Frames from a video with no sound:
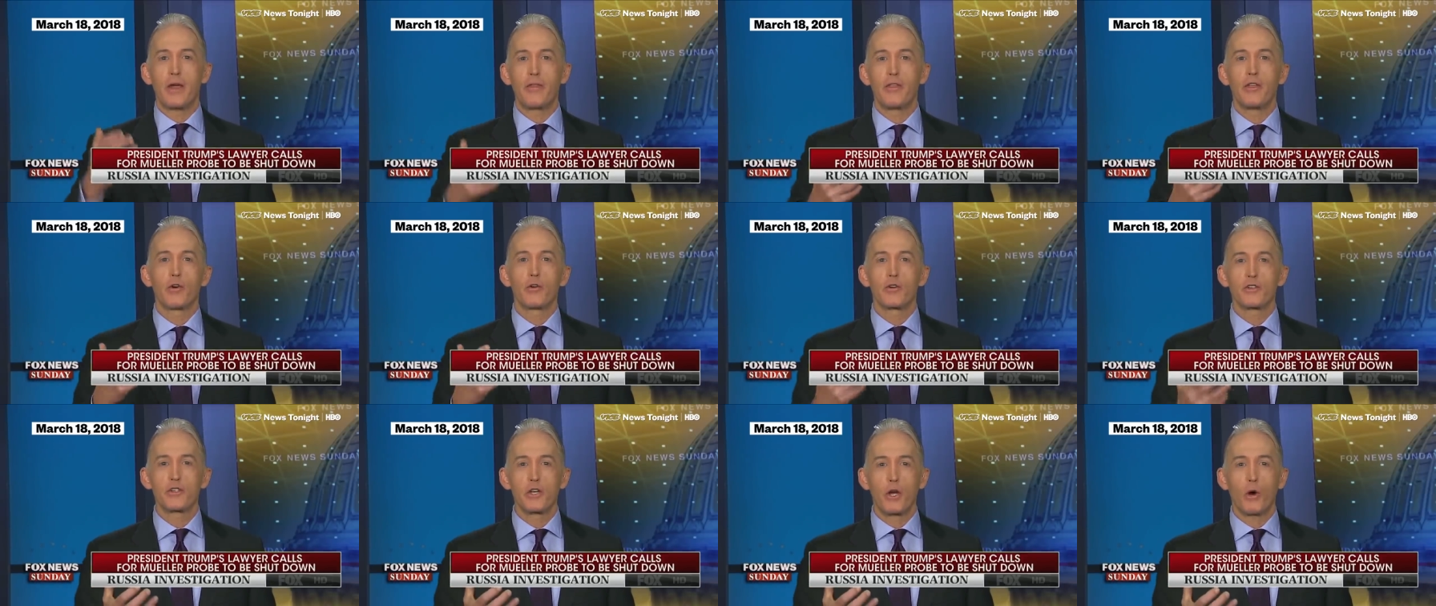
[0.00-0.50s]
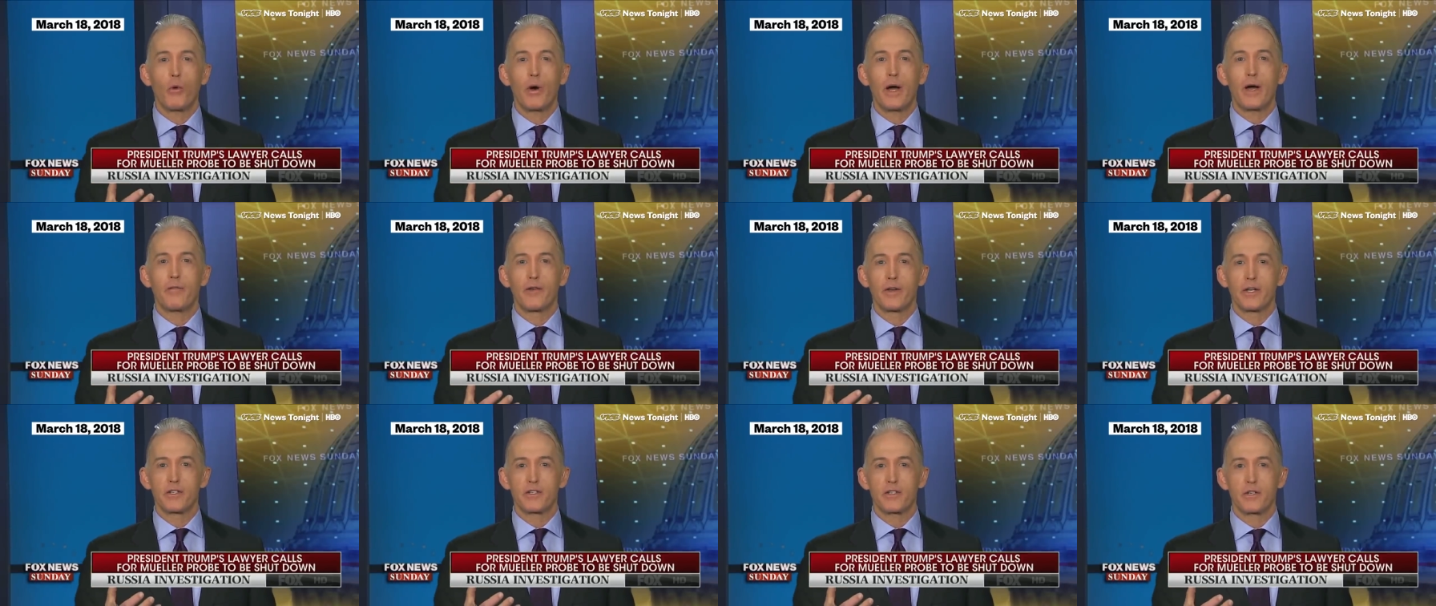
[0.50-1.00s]
and there is no
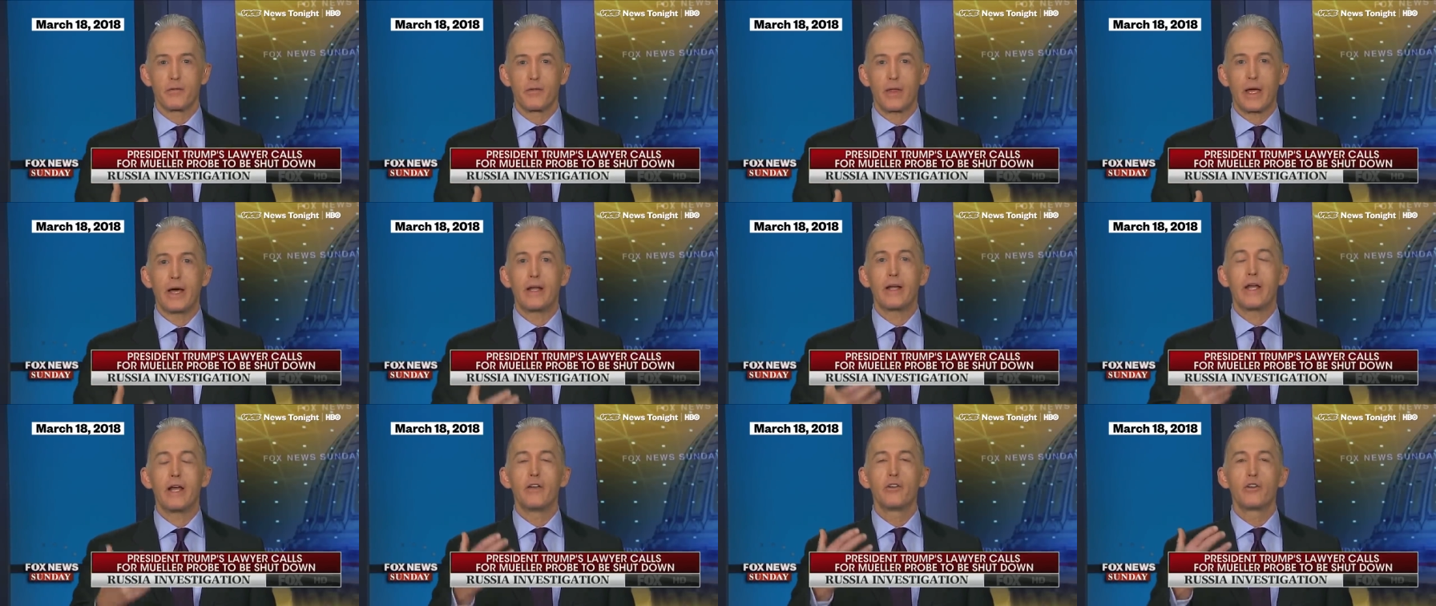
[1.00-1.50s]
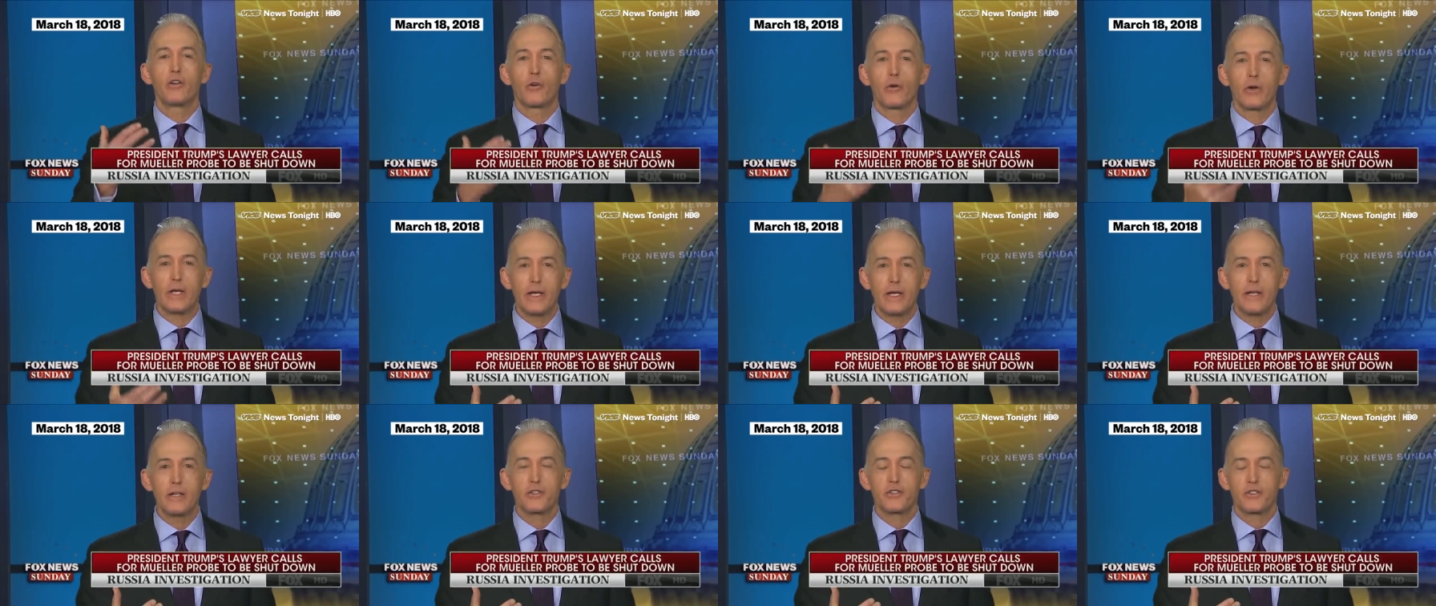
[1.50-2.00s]
evidence of that, and
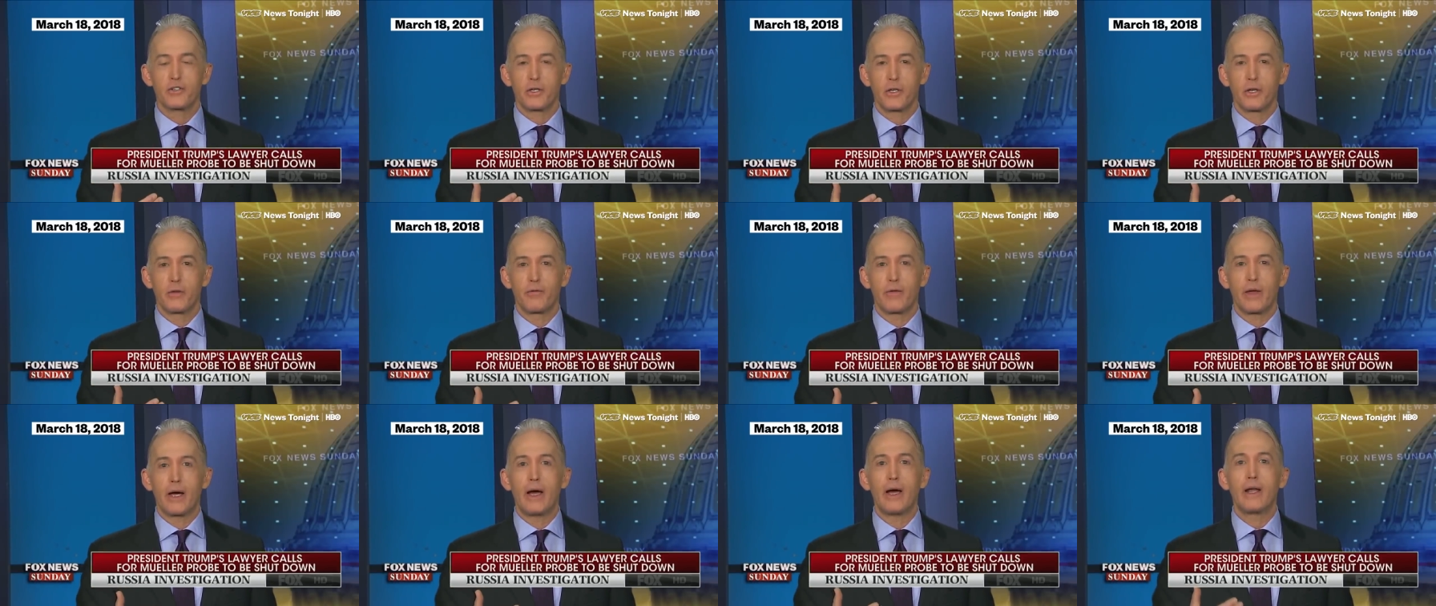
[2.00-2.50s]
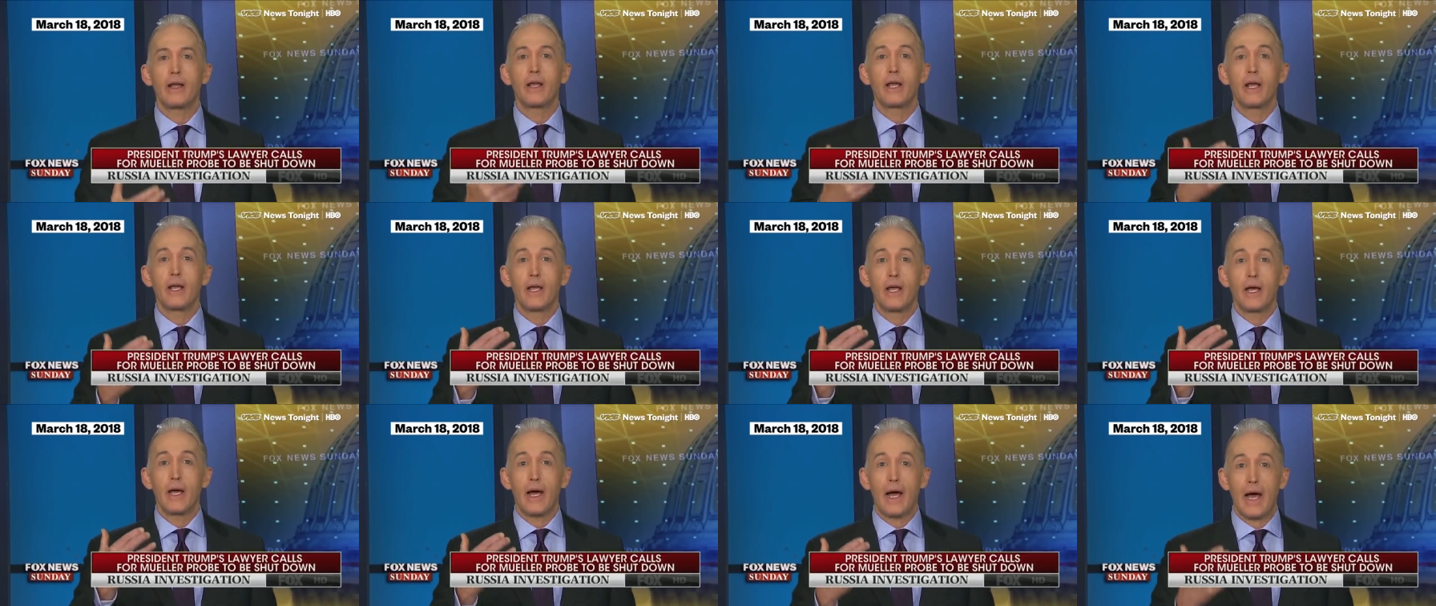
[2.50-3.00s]
you're innocent of that,
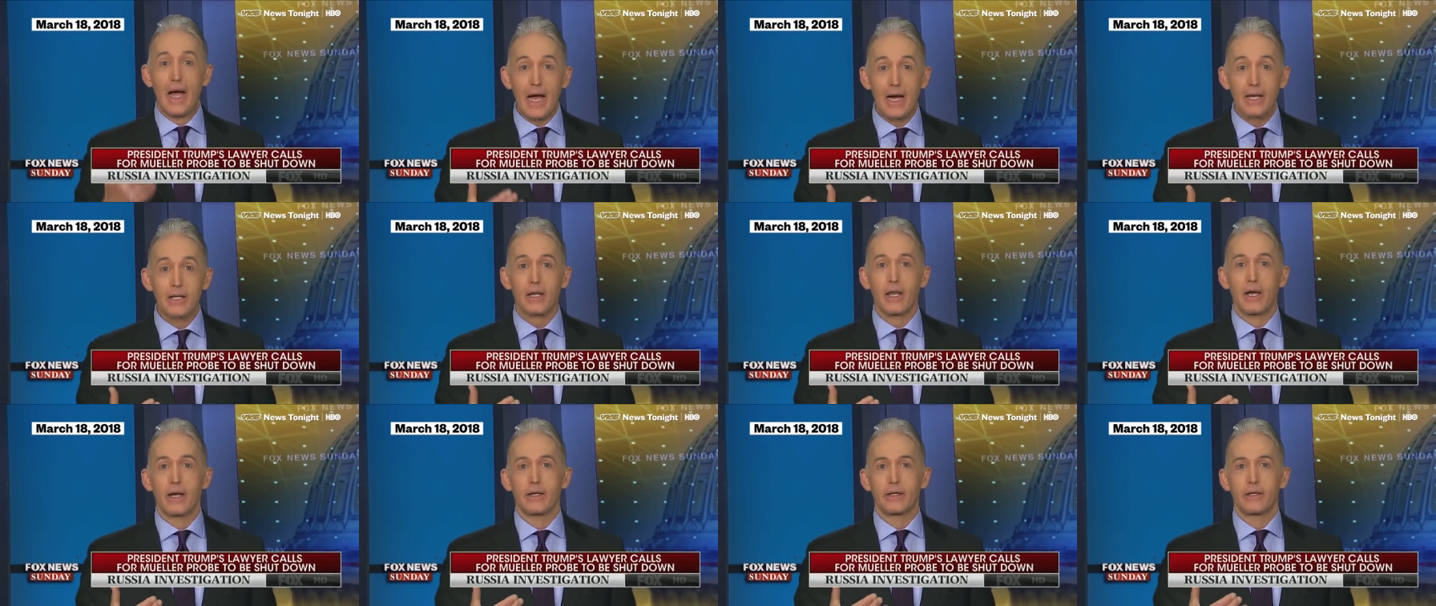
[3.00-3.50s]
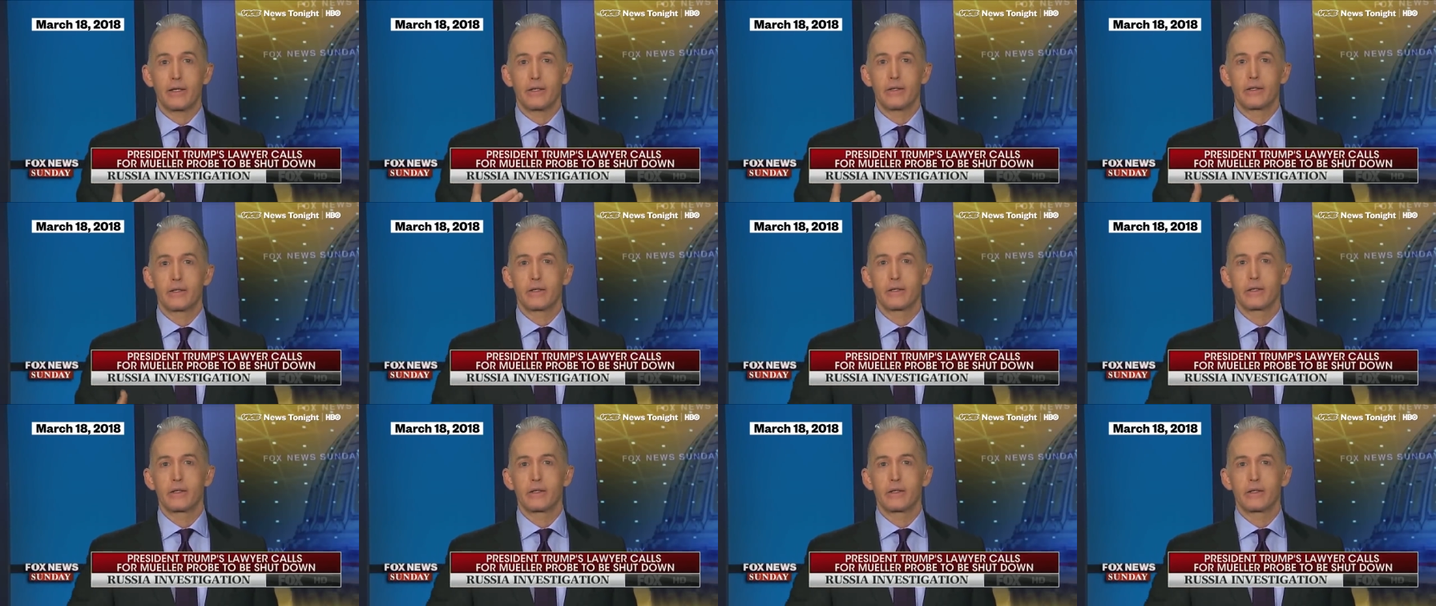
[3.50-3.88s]
act like it.